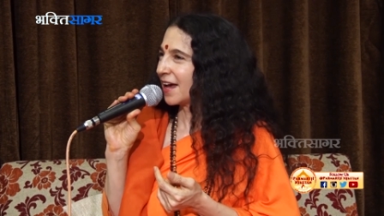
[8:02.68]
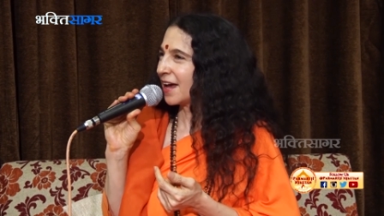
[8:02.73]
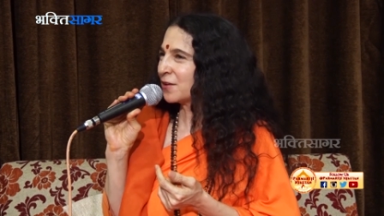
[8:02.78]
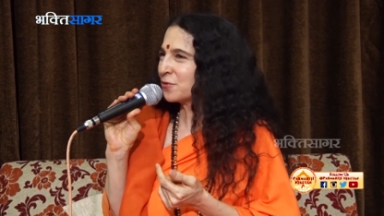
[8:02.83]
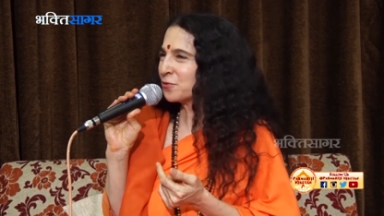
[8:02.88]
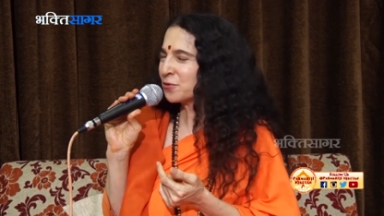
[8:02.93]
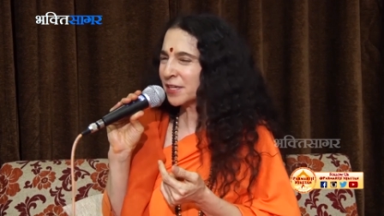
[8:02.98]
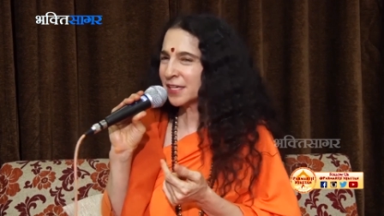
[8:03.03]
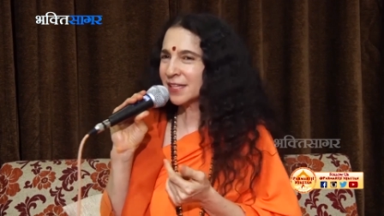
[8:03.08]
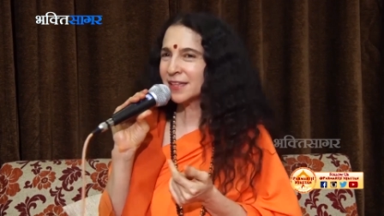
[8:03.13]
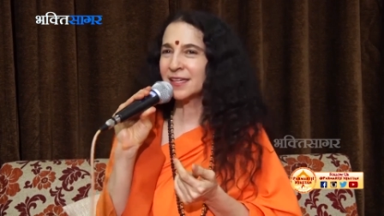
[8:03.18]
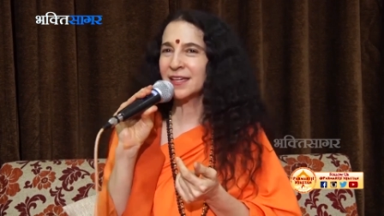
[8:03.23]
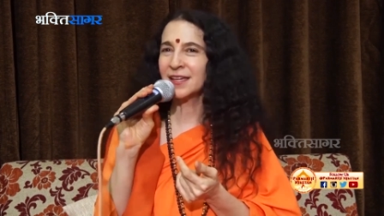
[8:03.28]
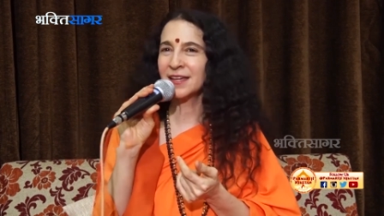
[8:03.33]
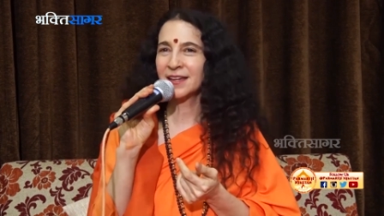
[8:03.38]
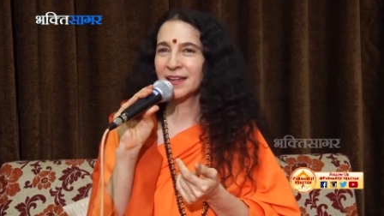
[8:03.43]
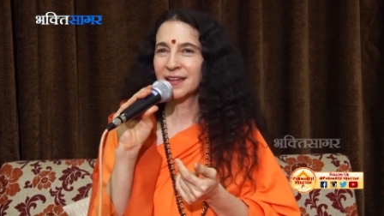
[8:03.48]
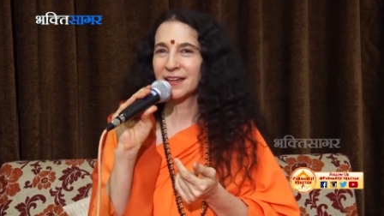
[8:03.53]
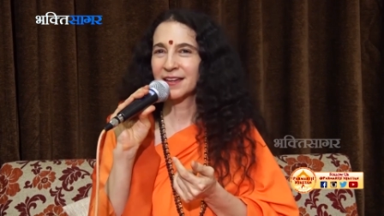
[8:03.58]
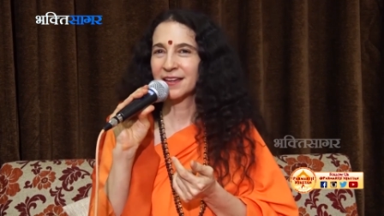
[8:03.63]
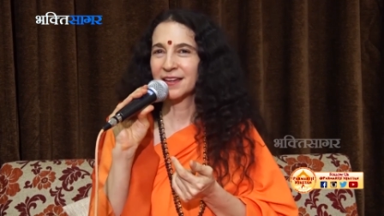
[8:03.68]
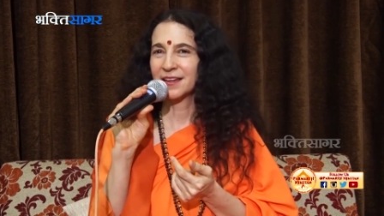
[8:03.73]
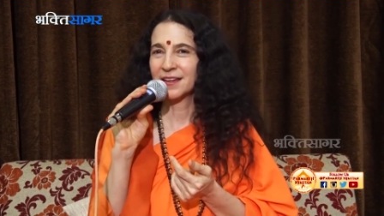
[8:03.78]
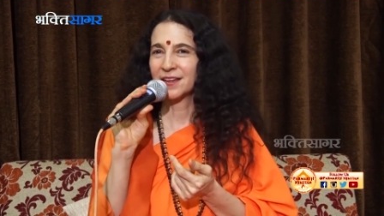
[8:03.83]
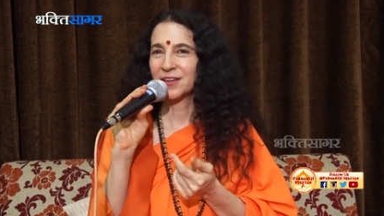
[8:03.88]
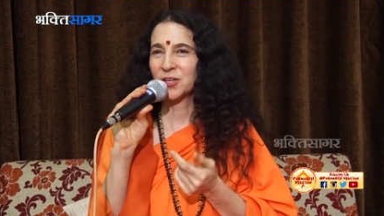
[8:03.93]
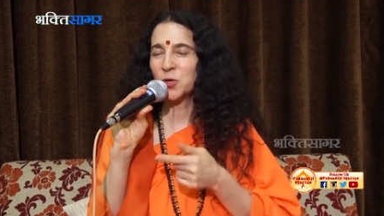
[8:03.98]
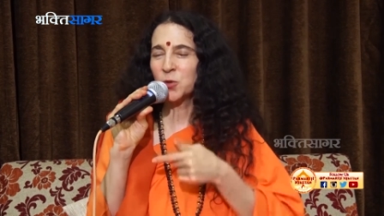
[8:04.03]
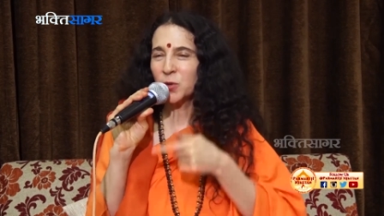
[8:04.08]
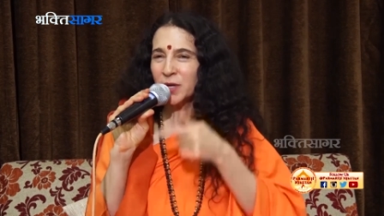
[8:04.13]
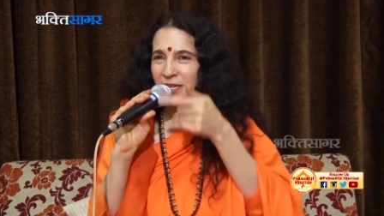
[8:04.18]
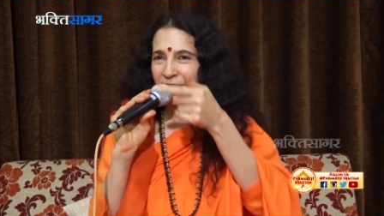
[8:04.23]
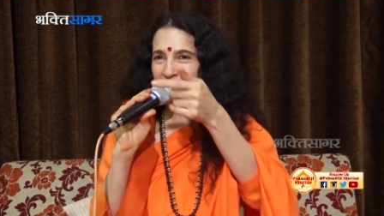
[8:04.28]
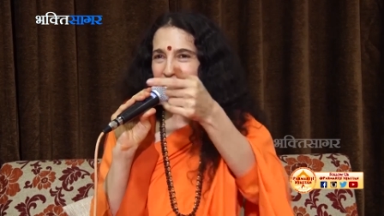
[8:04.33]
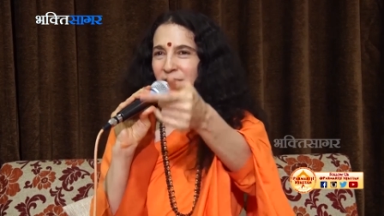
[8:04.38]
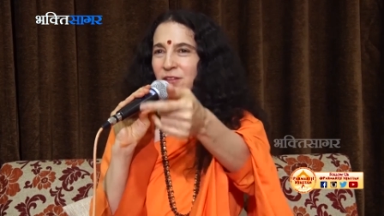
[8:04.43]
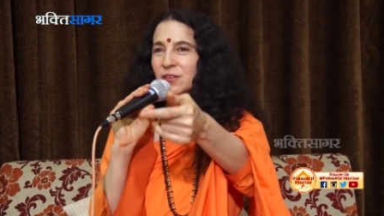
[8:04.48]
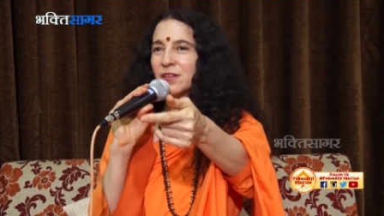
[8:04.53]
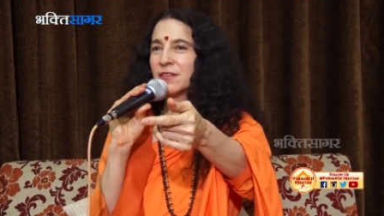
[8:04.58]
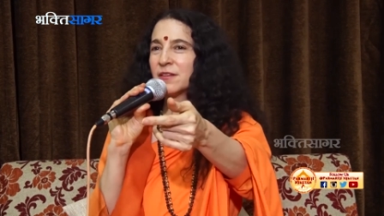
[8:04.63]
And really? You can
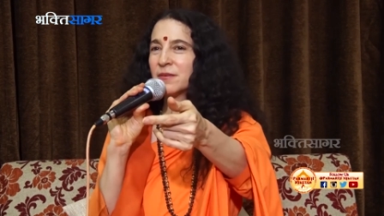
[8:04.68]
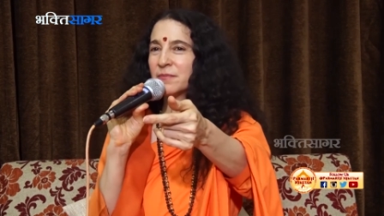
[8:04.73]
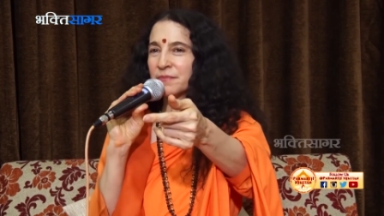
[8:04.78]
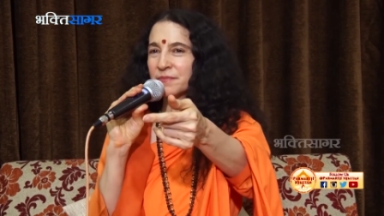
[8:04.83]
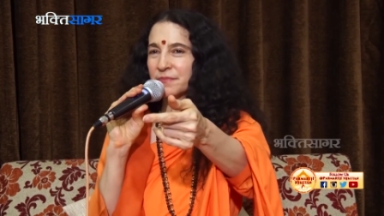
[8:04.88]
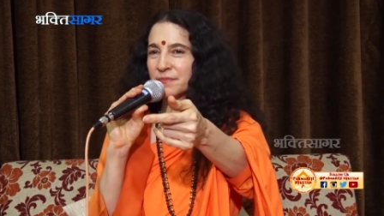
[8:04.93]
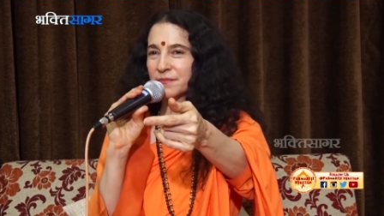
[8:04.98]
kill them?